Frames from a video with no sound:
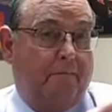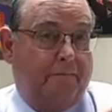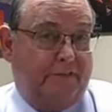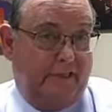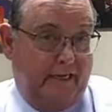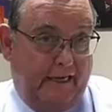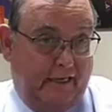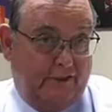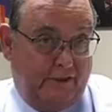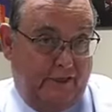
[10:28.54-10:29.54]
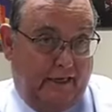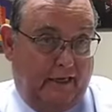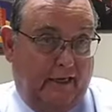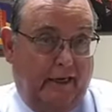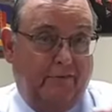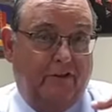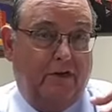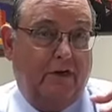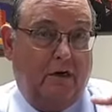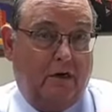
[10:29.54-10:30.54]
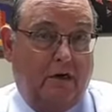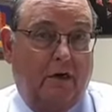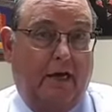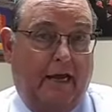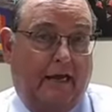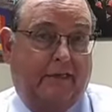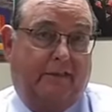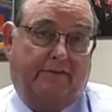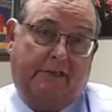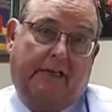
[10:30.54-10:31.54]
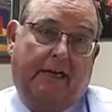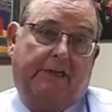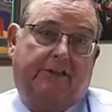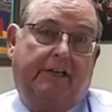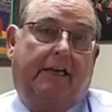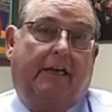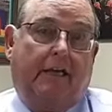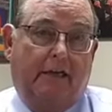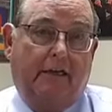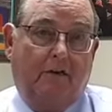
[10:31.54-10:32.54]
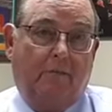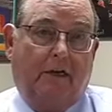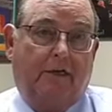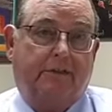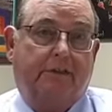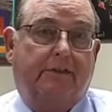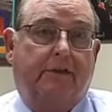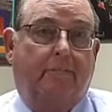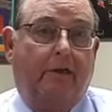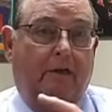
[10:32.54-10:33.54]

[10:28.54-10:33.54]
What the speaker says: THC, even the non-active THC, in your blood system,